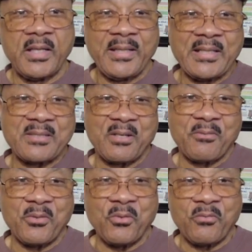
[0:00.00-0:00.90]
And that's sort
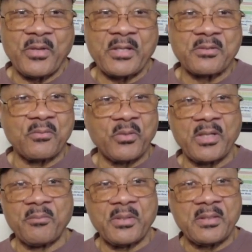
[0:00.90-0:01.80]
of the old-fashioned
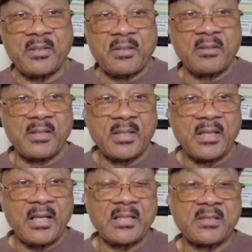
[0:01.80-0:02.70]
way, but
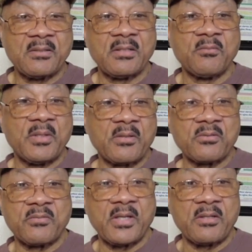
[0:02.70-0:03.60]
I still live by
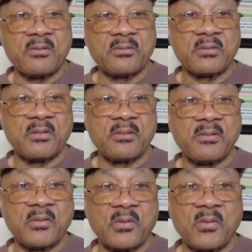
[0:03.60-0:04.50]
those values,
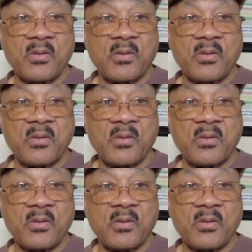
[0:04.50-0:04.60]
you know,